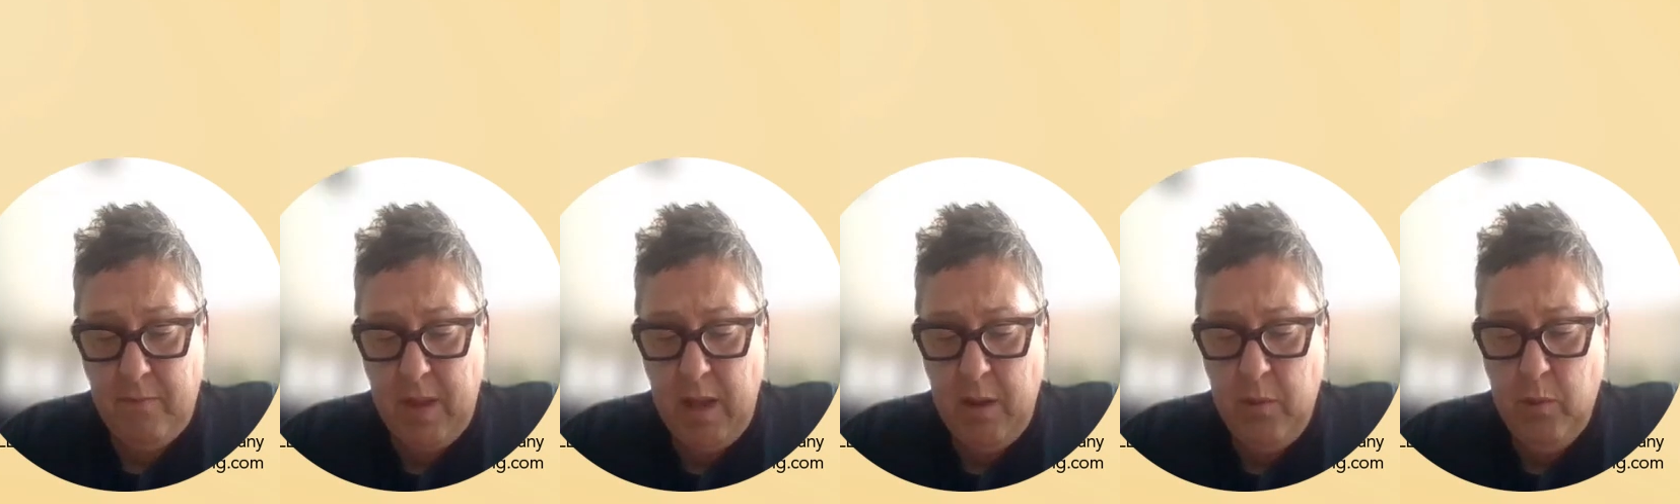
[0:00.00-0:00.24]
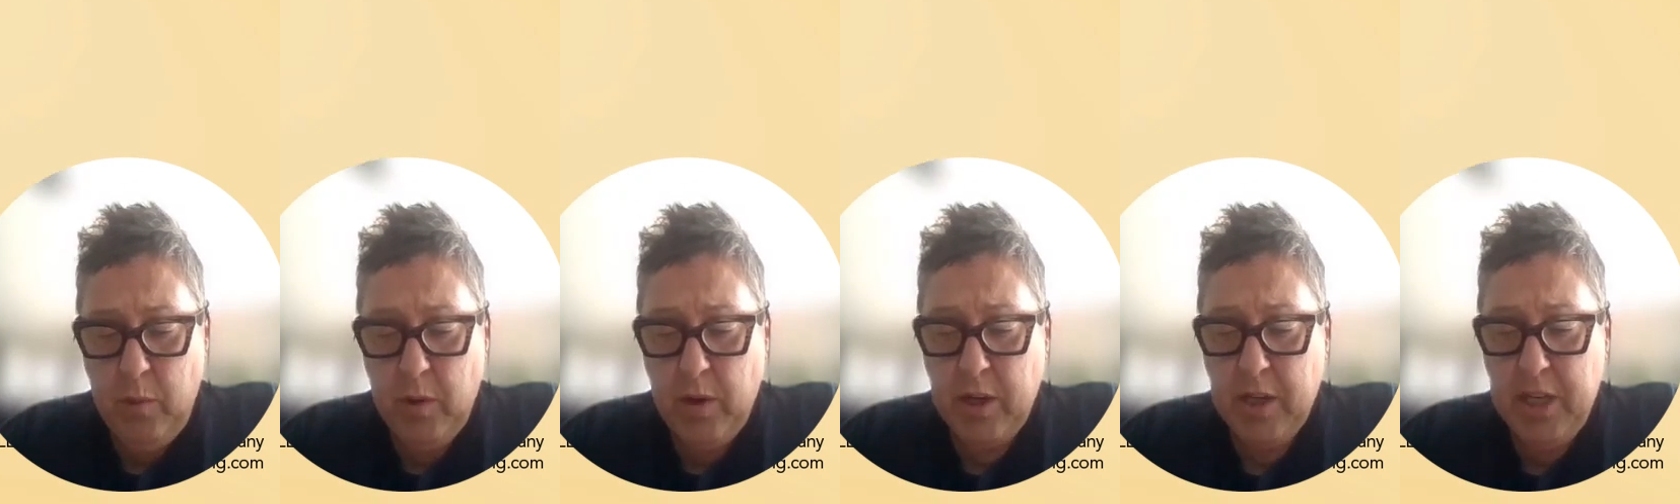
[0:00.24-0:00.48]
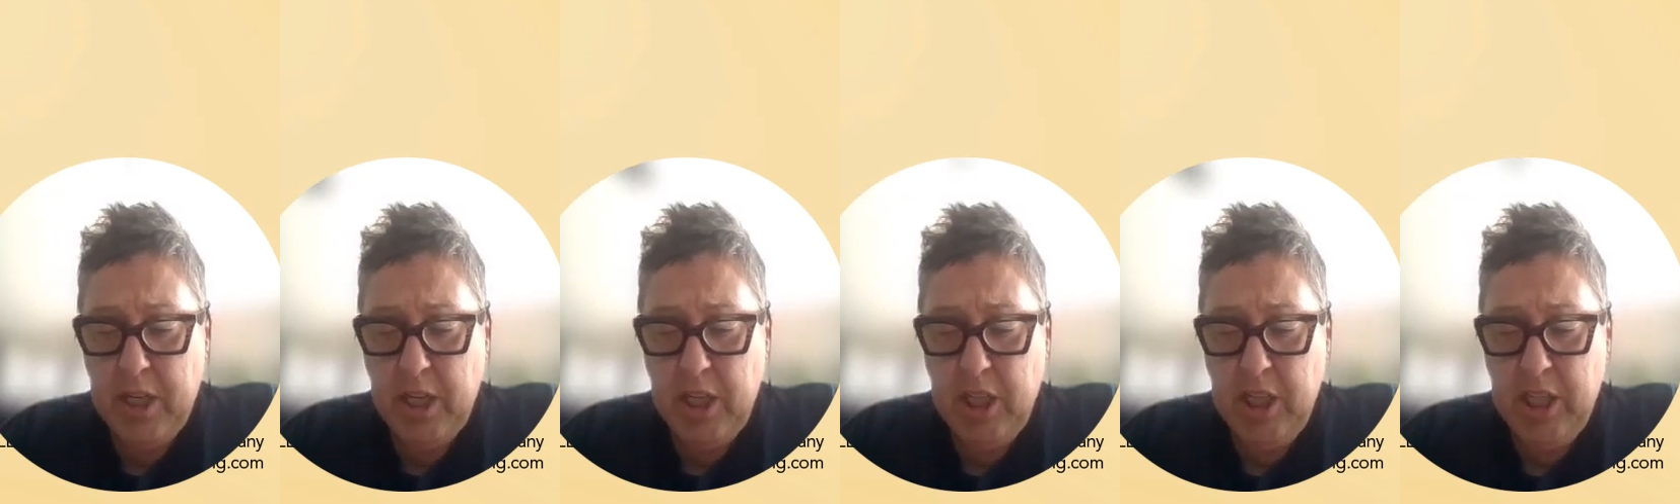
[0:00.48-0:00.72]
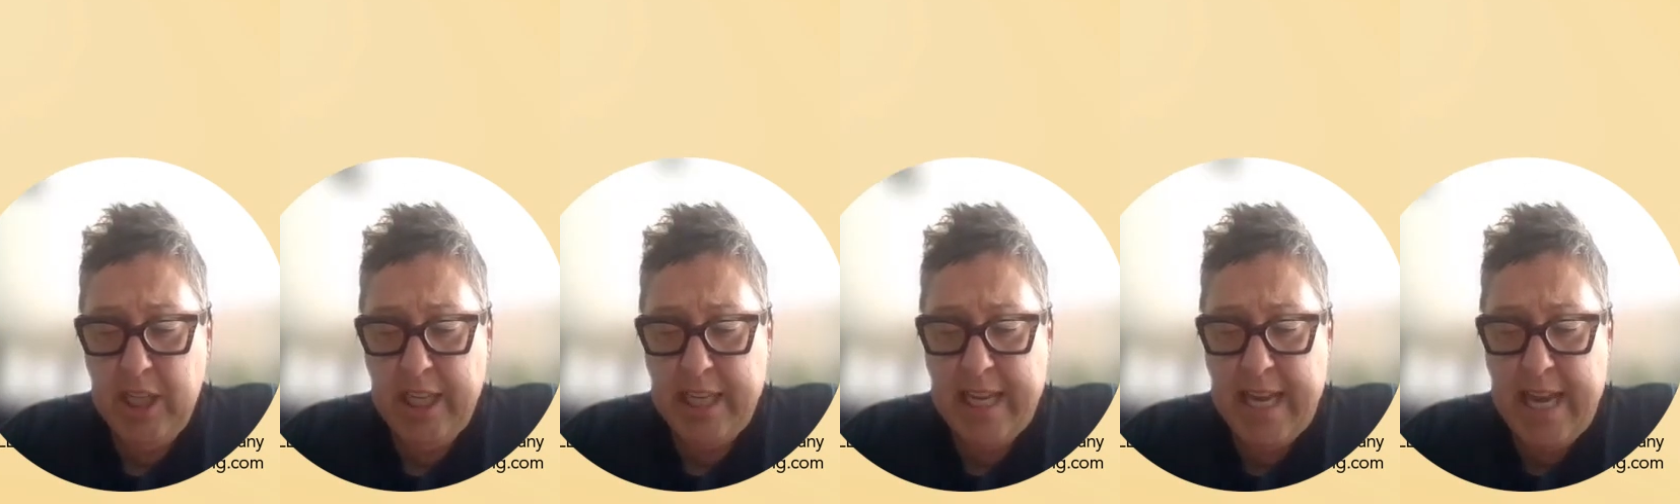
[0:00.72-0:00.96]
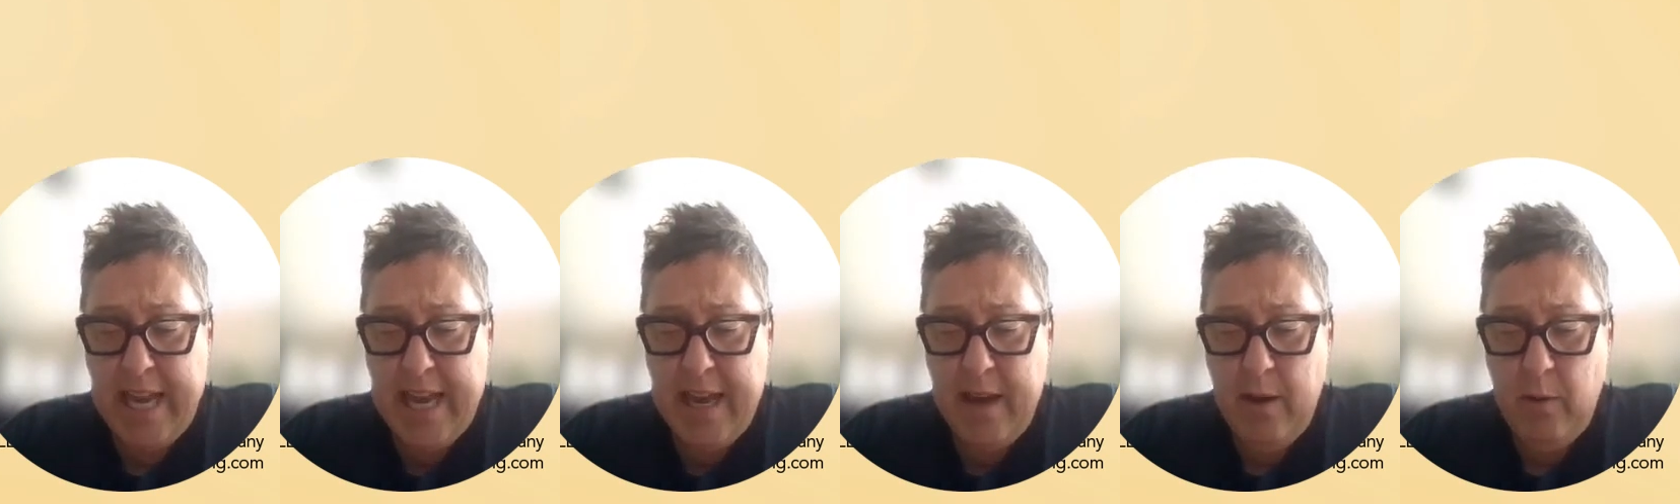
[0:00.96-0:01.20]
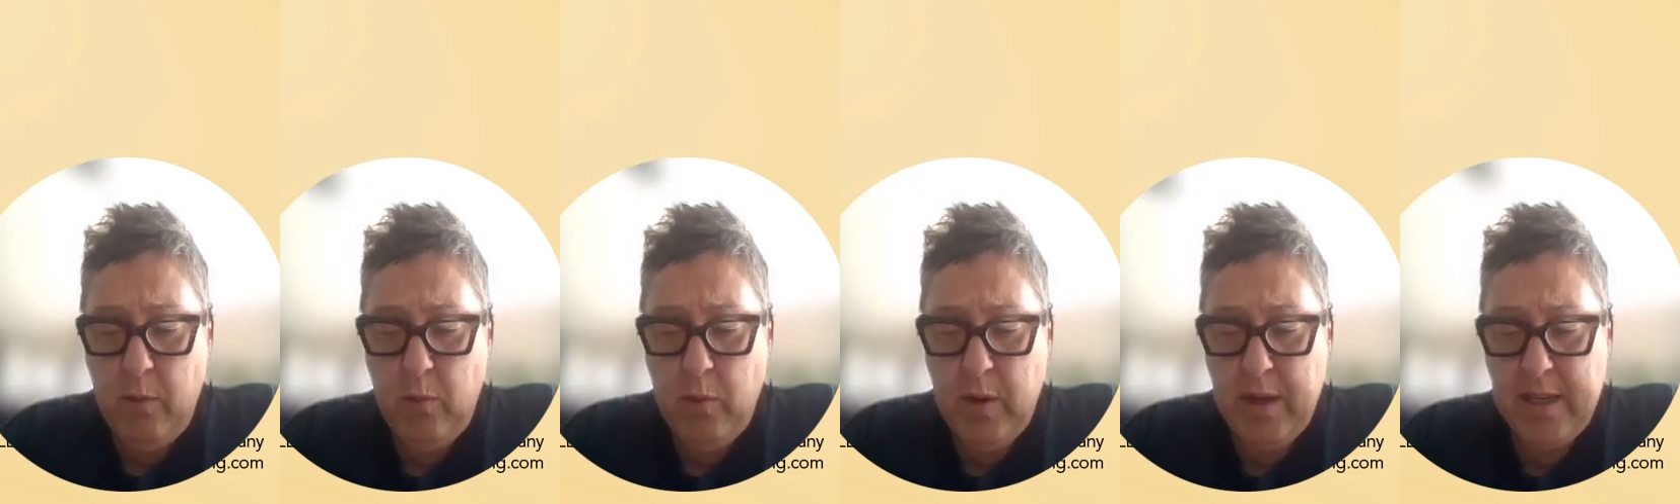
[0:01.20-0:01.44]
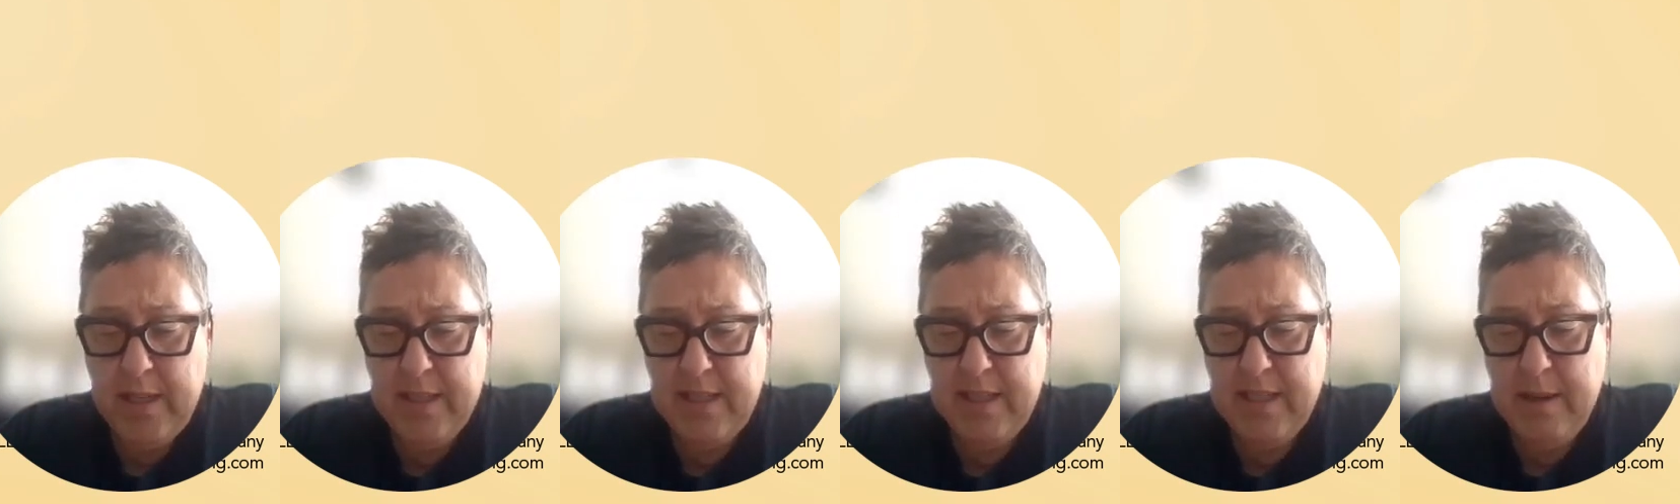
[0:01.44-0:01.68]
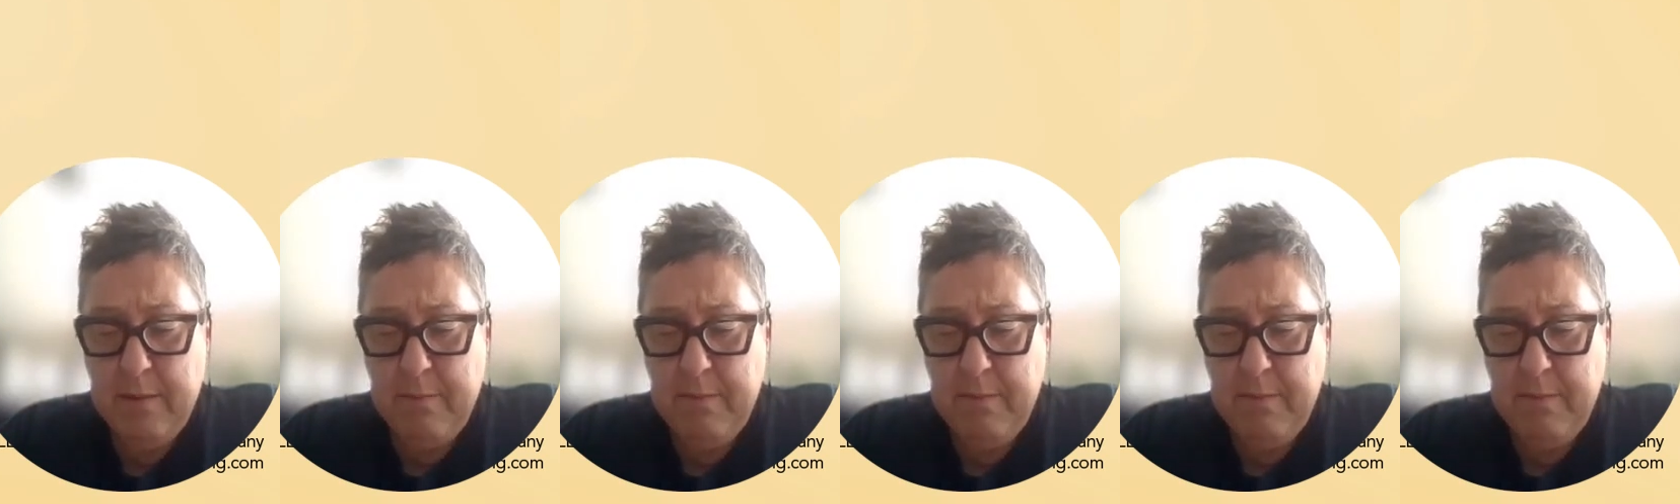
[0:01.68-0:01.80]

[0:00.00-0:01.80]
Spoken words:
We're going to look at what